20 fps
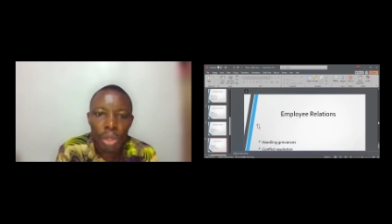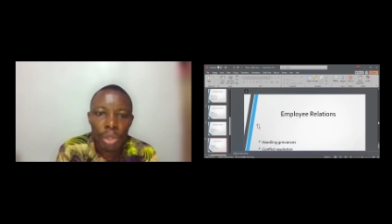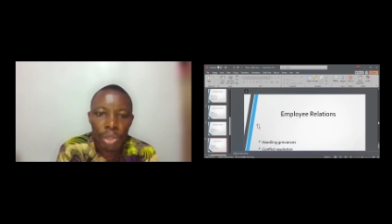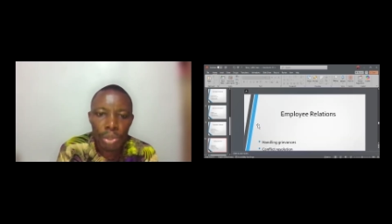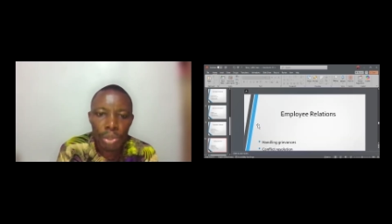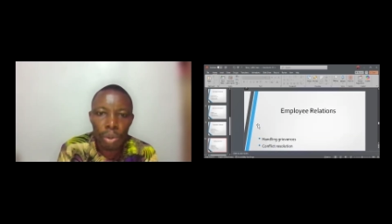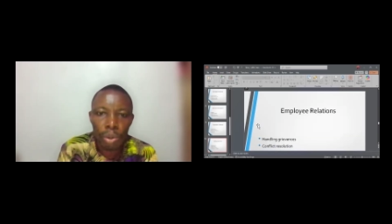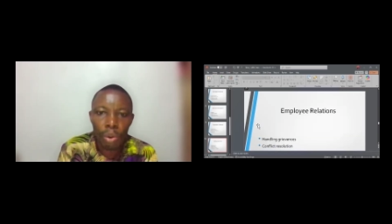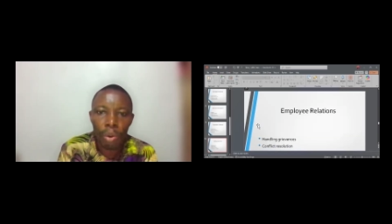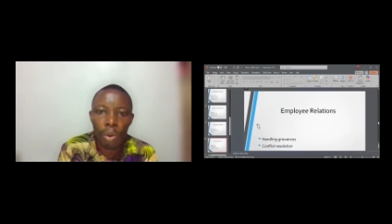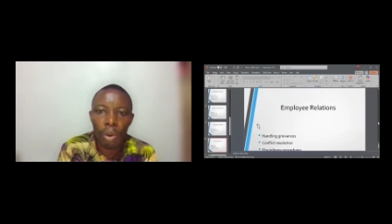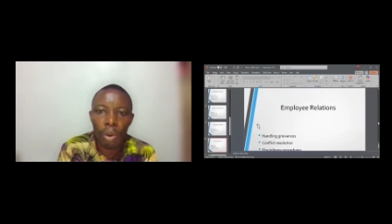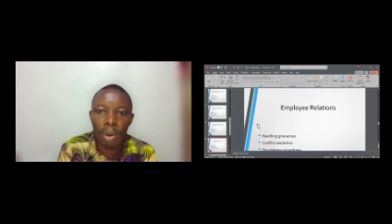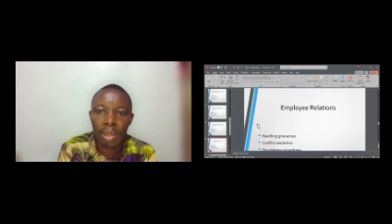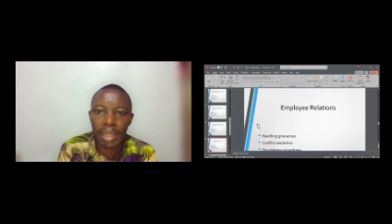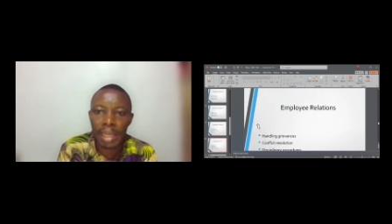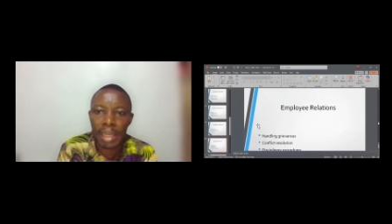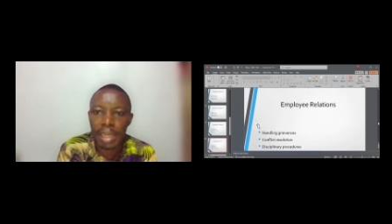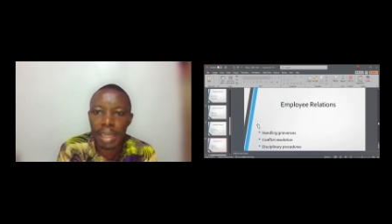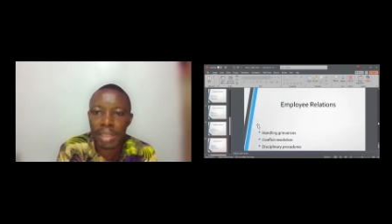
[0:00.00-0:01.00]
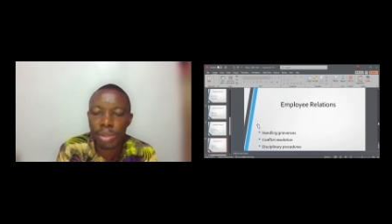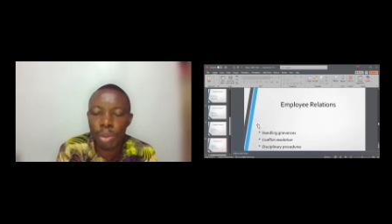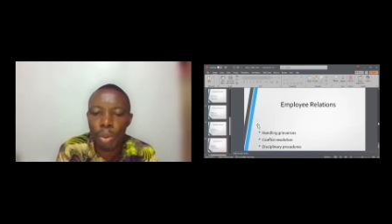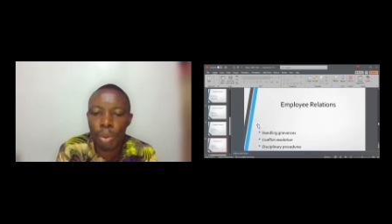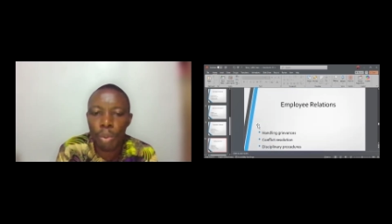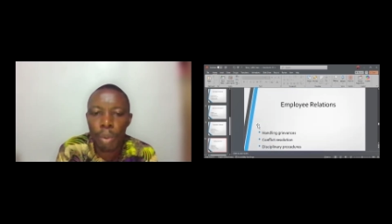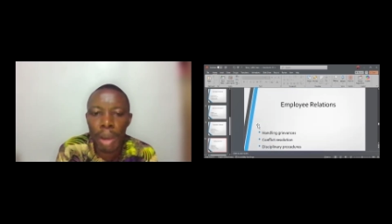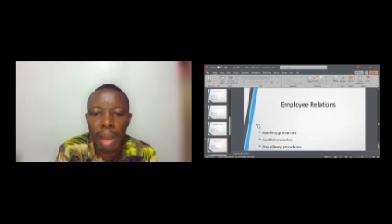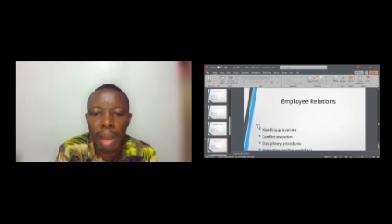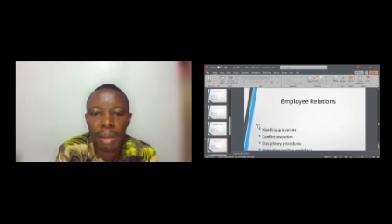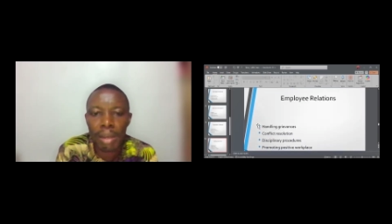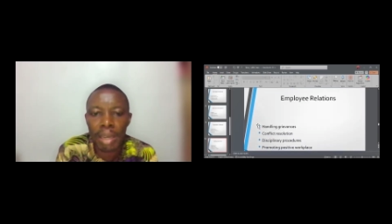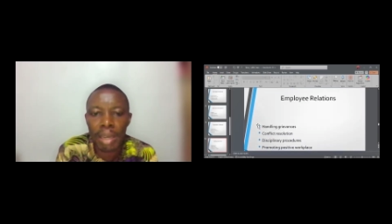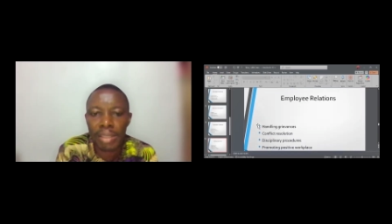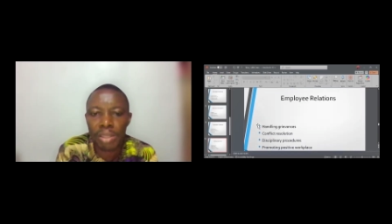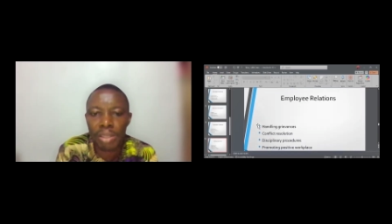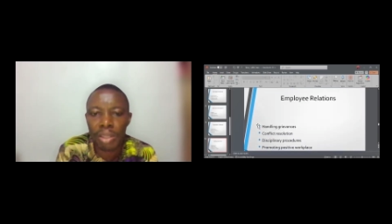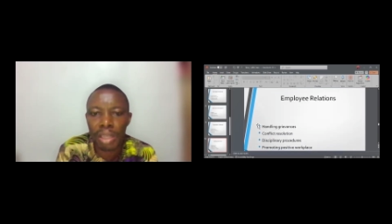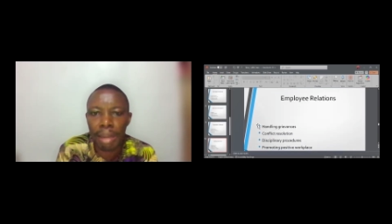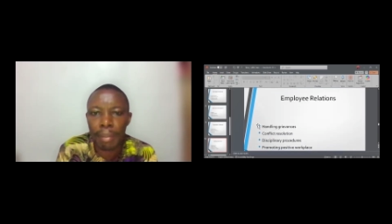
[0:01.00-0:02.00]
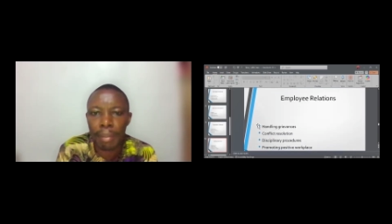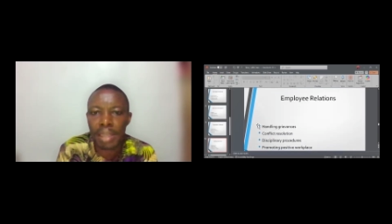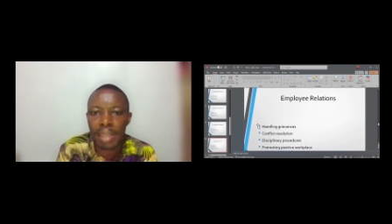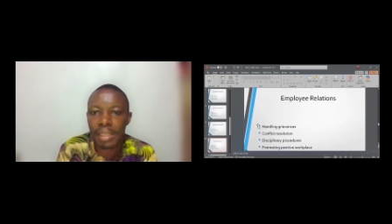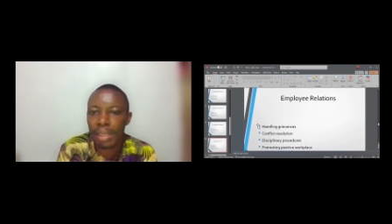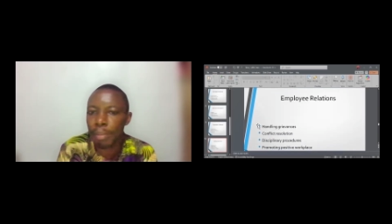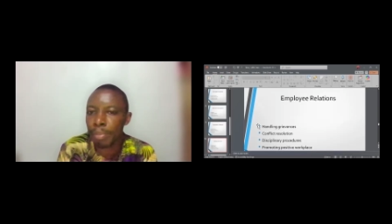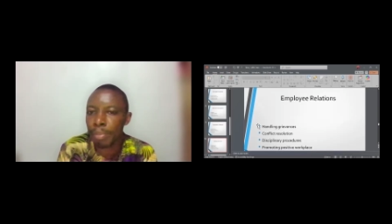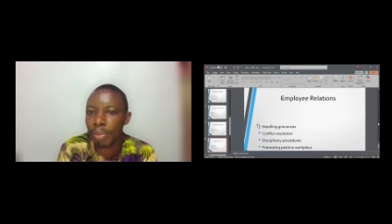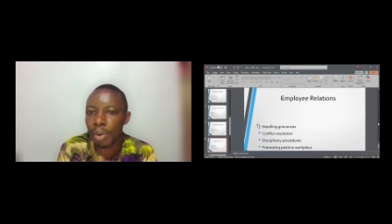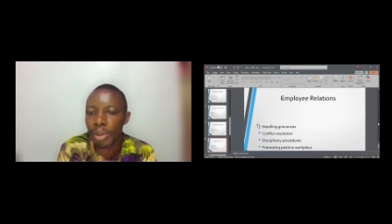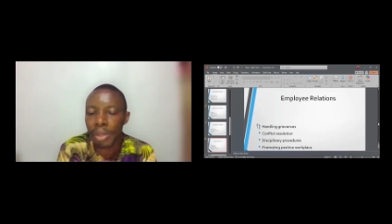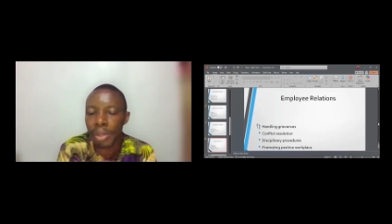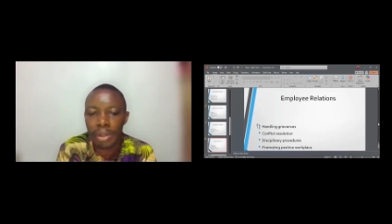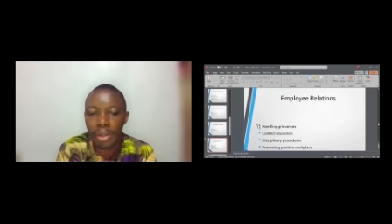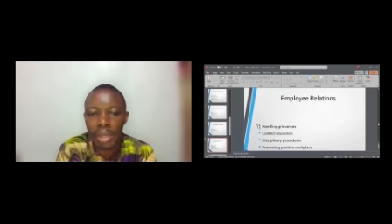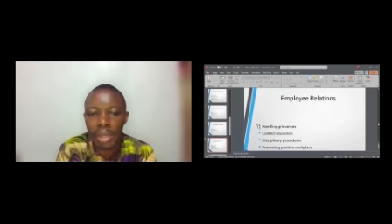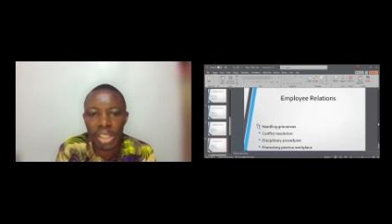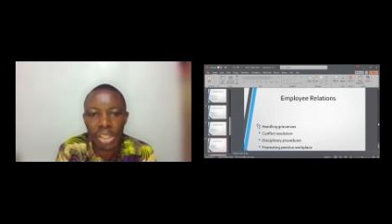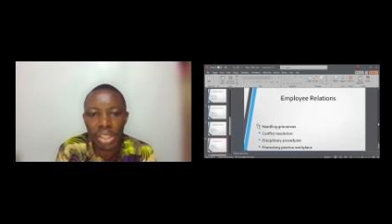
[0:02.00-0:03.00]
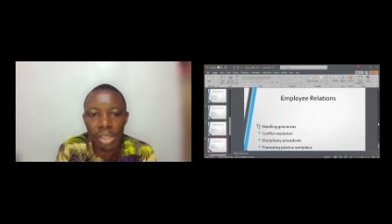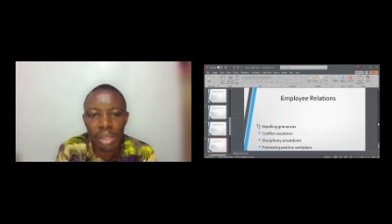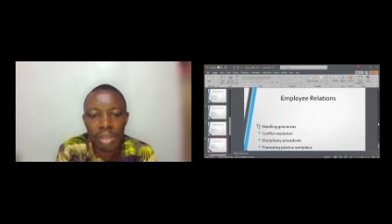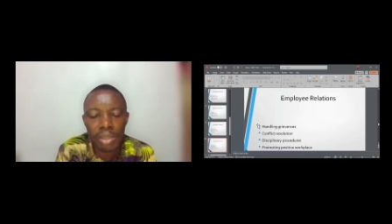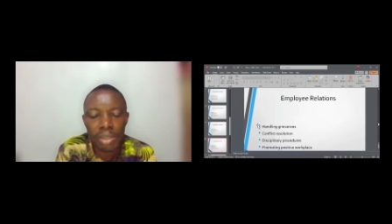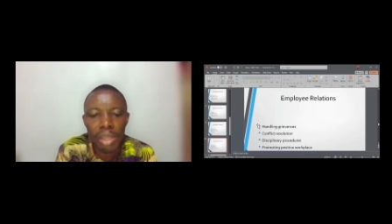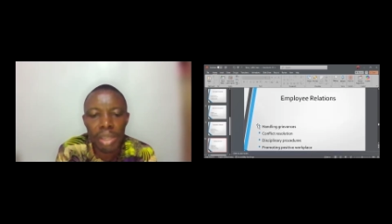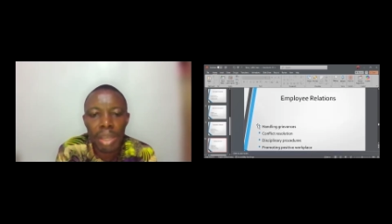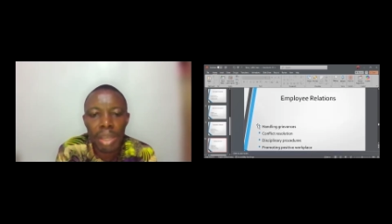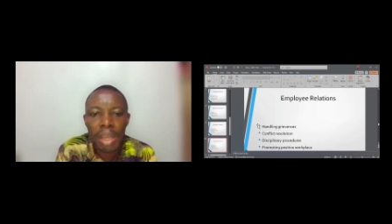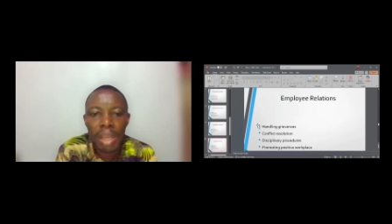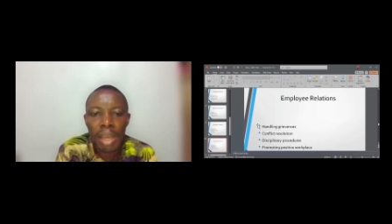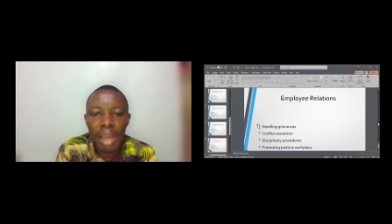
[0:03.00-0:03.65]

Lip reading: So under that, so let's talk about employee relations,